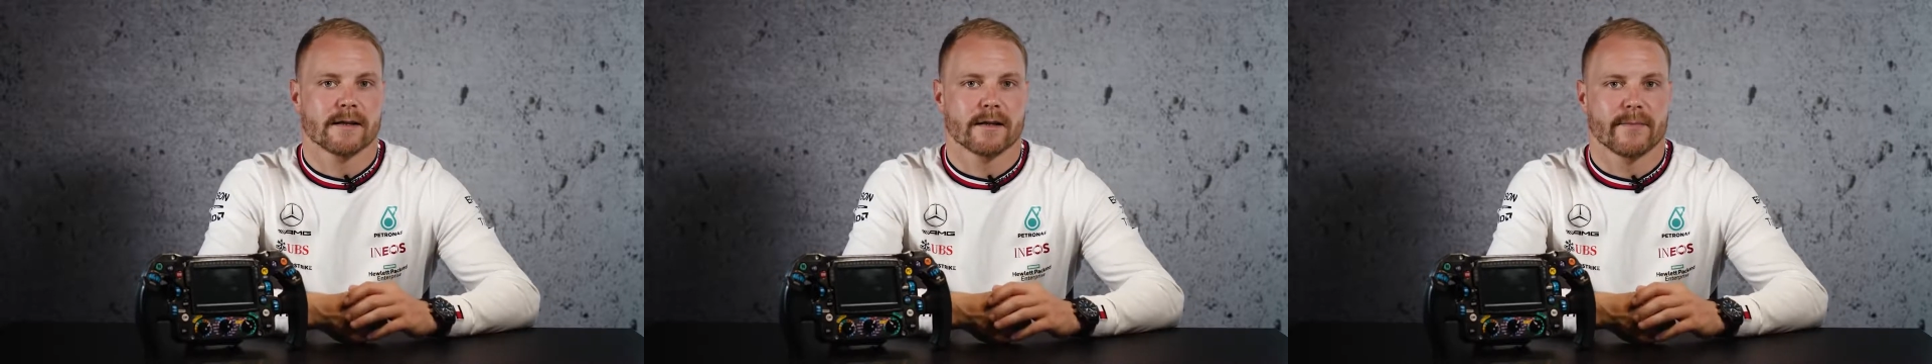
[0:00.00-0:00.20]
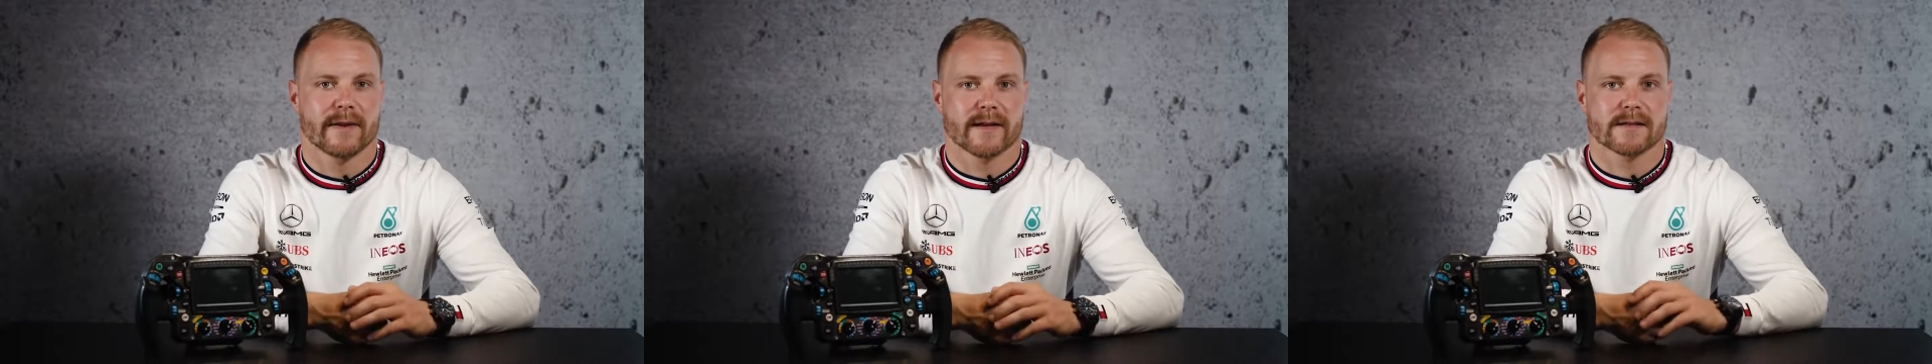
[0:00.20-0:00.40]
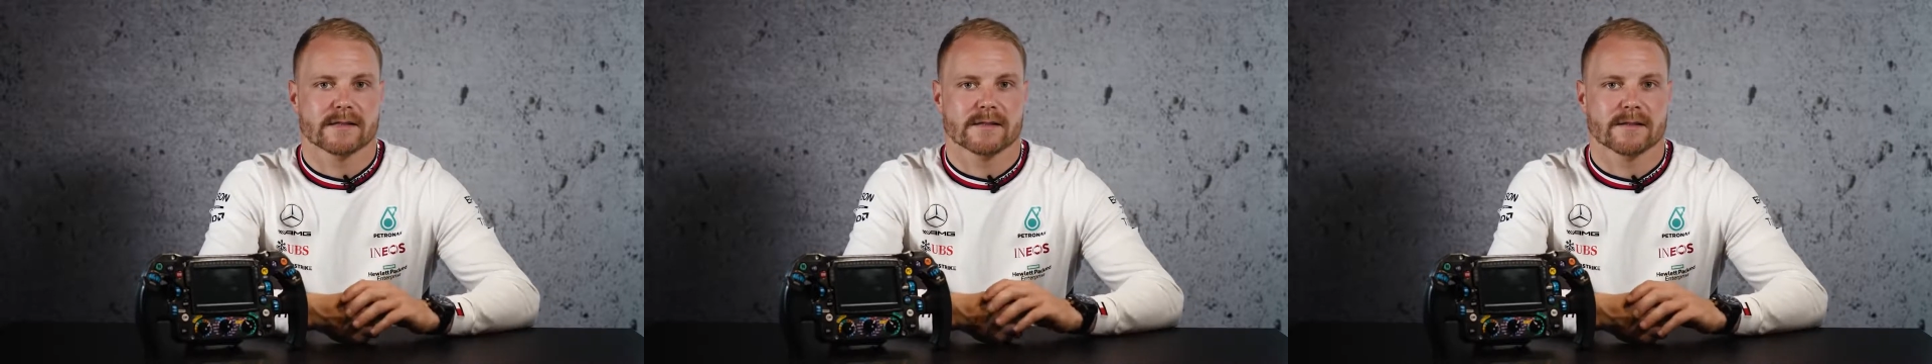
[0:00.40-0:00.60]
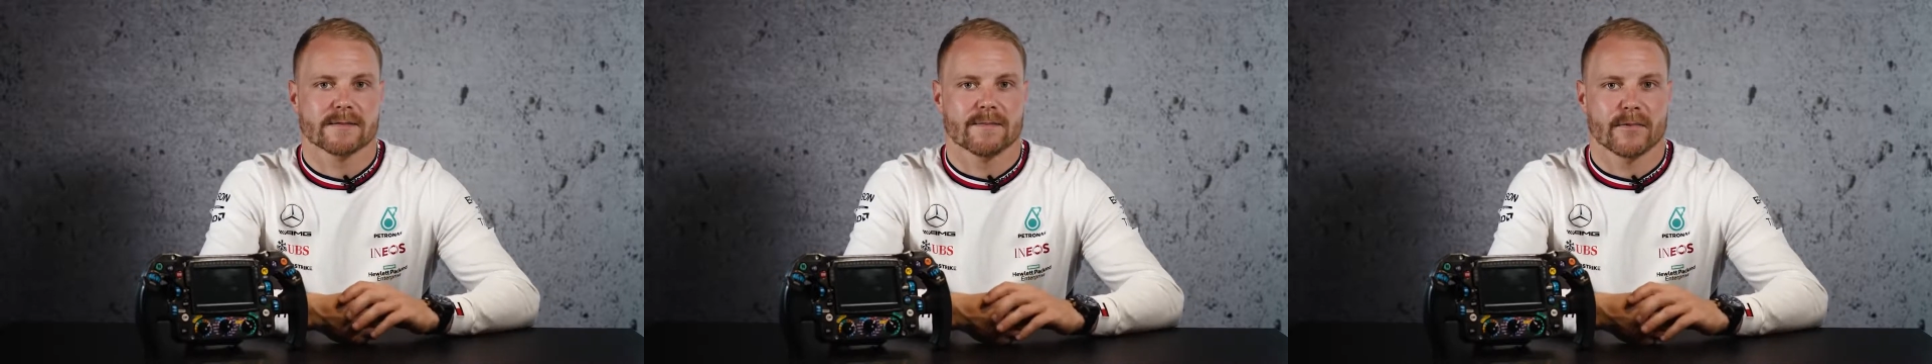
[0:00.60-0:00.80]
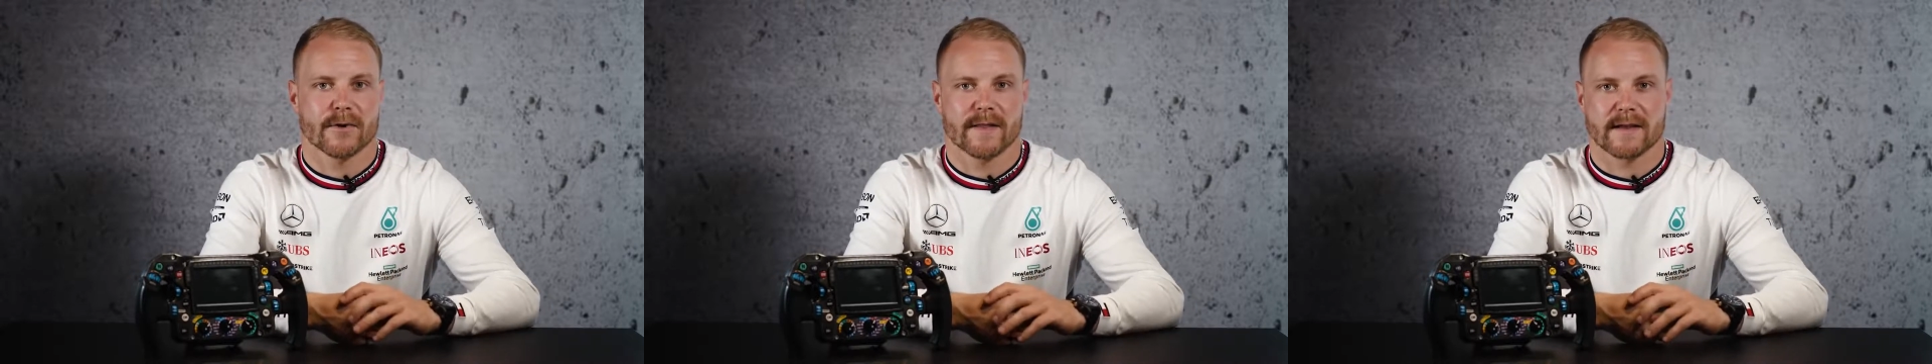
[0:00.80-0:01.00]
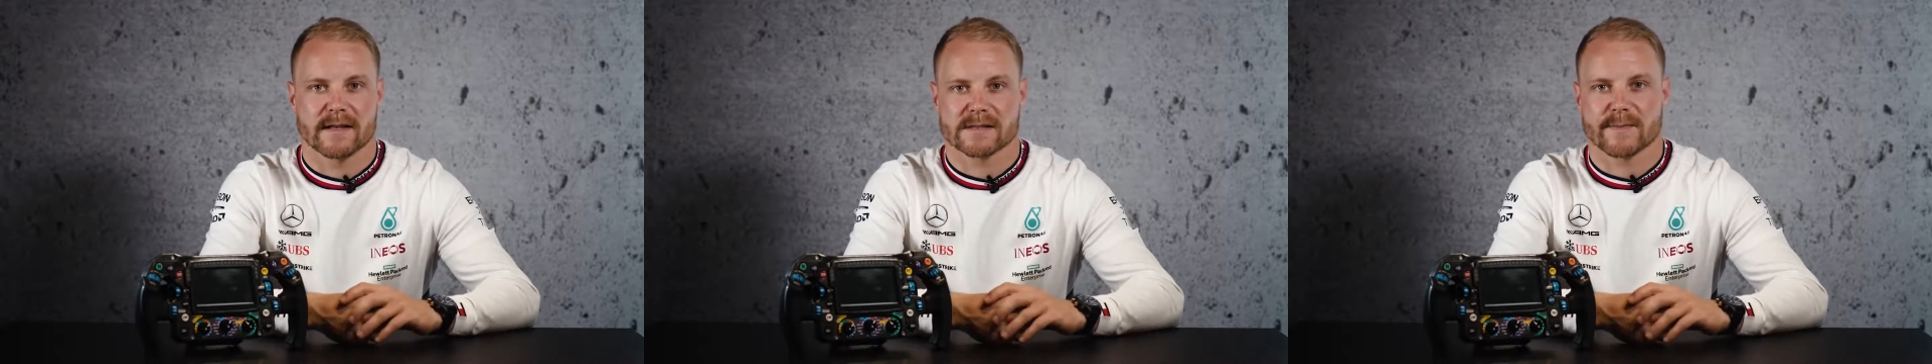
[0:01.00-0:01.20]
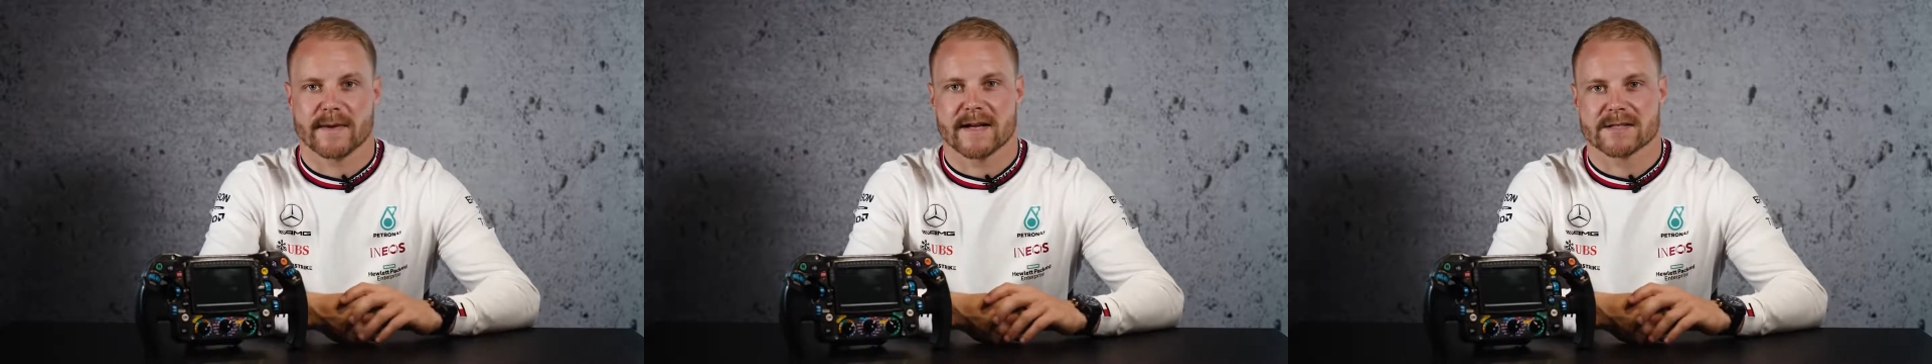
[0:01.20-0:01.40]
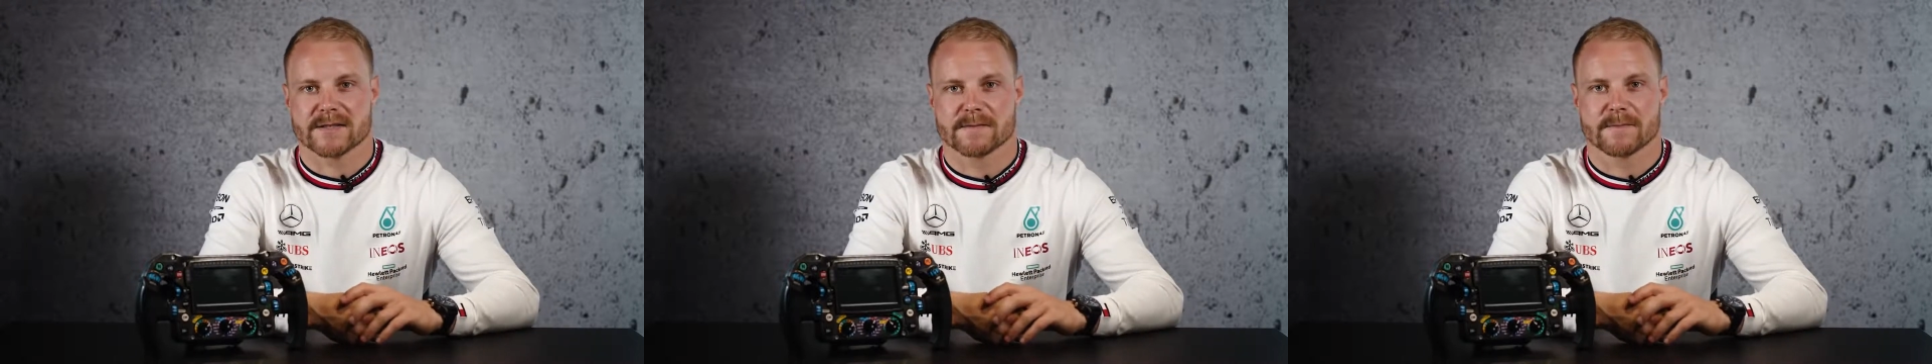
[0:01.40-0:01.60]
biggest breathing
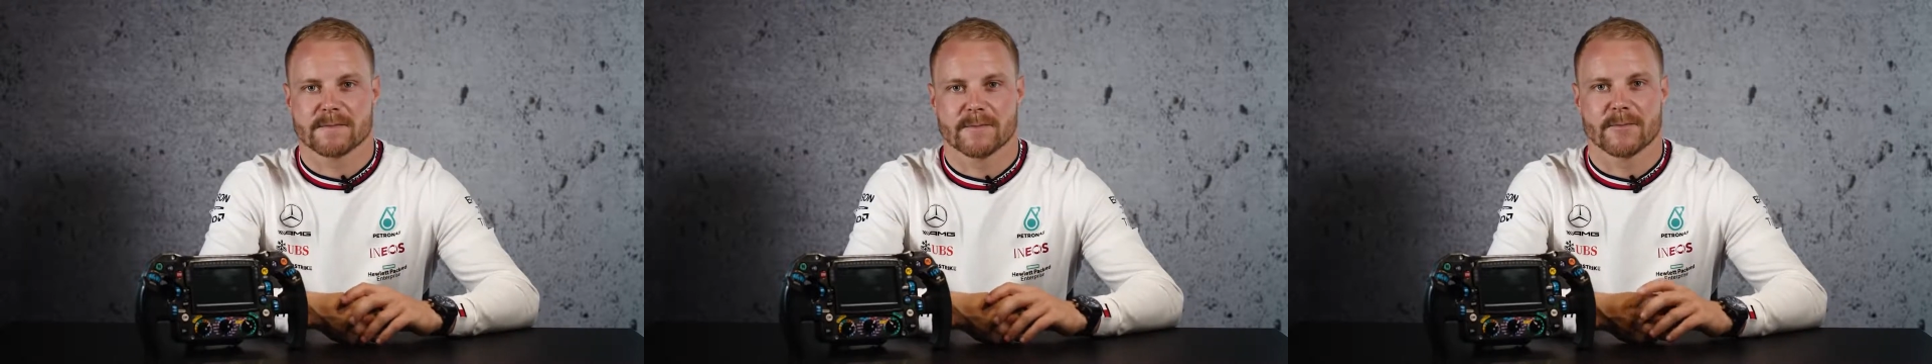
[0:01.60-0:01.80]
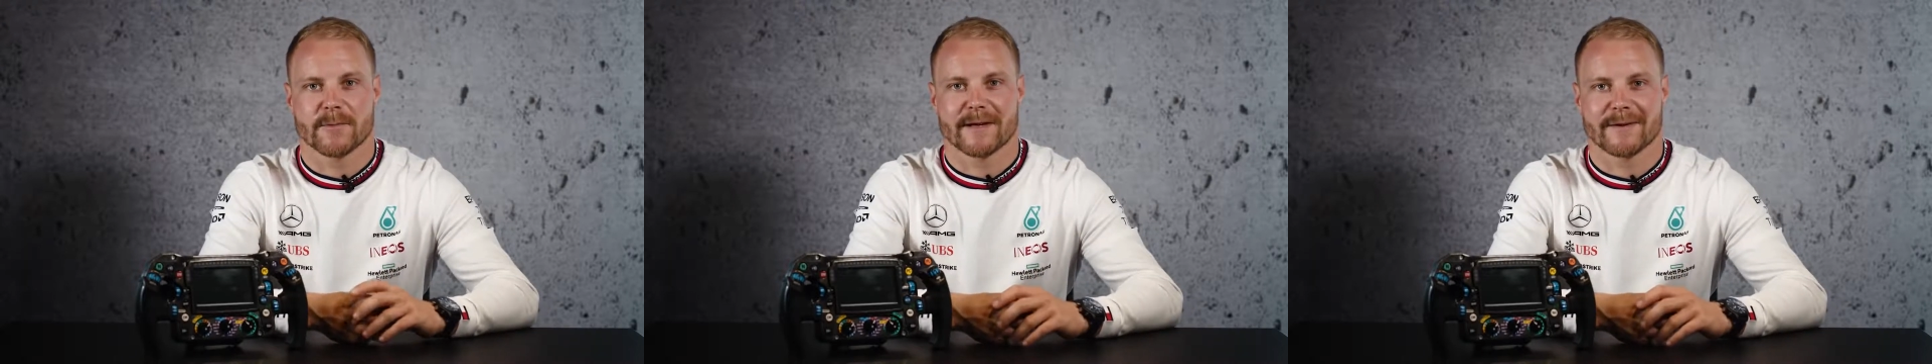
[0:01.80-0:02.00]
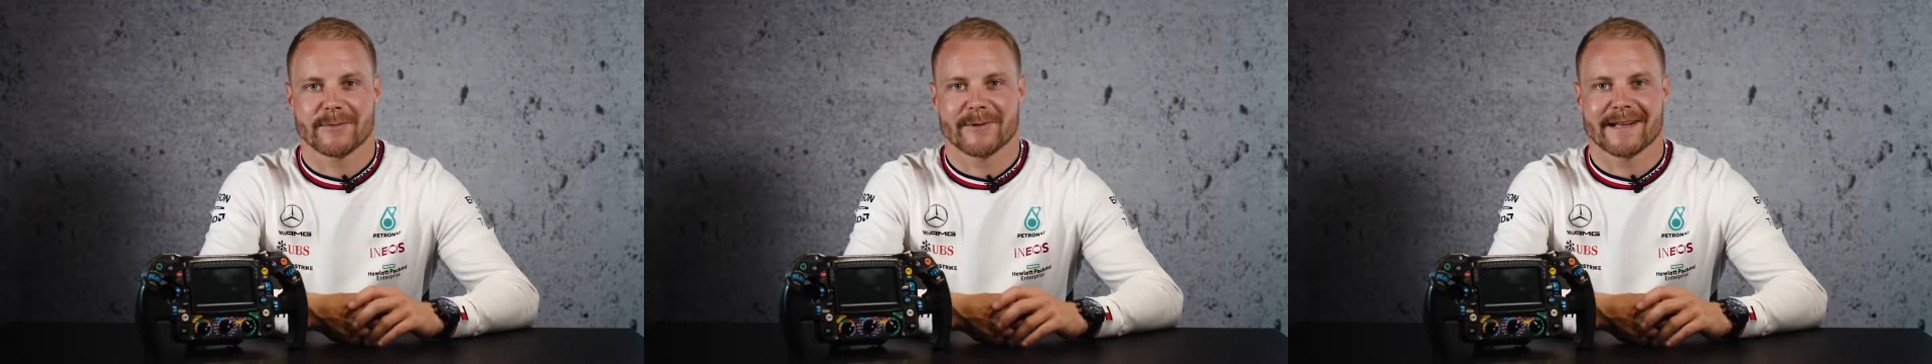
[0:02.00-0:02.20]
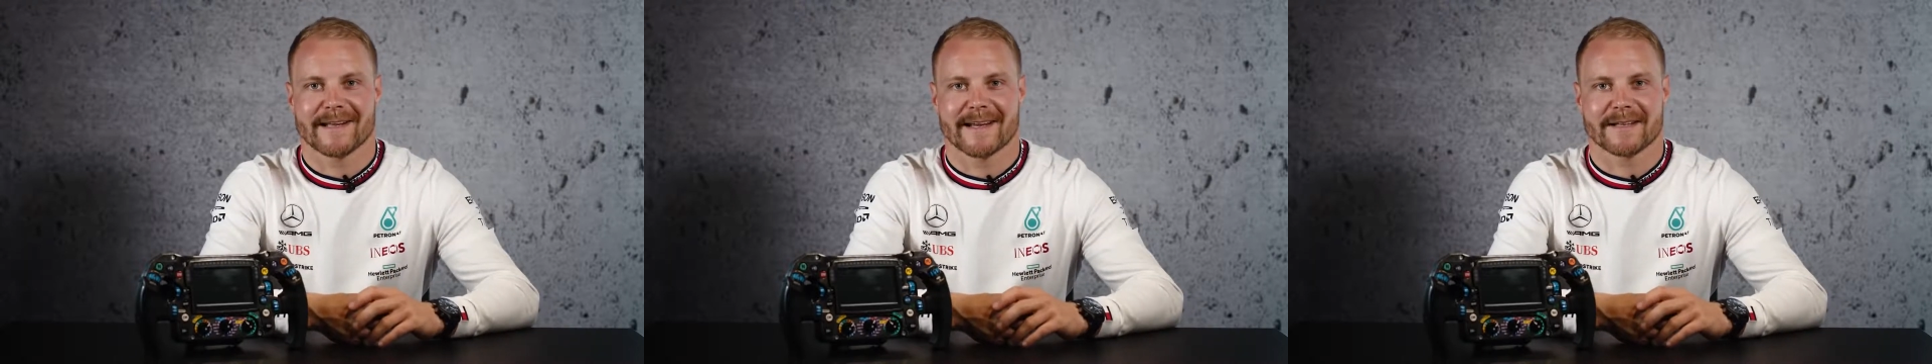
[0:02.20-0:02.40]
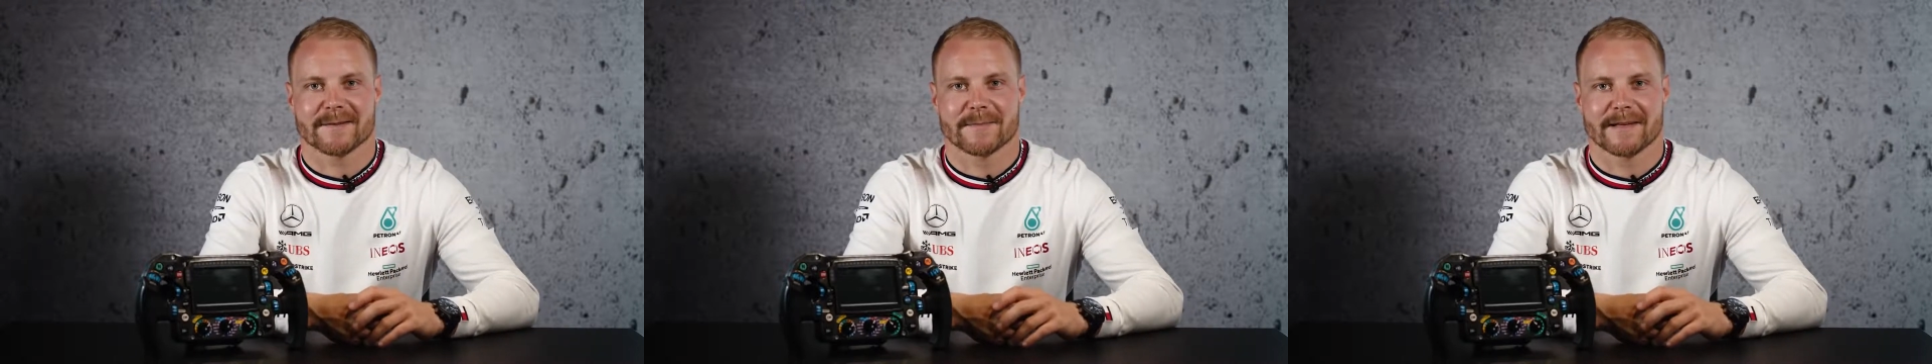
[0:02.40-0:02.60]
space we get,